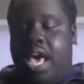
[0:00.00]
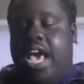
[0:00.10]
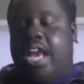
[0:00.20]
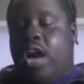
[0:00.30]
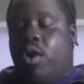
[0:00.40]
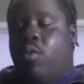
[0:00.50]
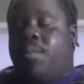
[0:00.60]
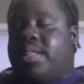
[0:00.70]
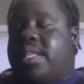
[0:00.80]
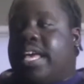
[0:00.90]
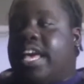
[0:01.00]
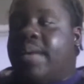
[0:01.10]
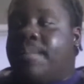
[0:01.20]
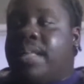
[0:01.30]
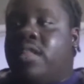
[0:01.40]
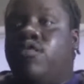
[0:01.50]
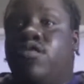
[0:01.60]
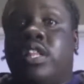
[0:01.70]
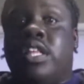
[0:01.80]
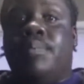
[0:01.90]
and I hope his camp is
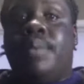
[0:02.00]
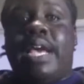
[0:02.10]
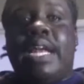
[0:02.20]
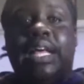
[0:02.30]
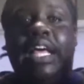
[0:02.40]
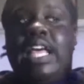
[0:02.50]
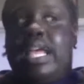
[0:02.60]
really paying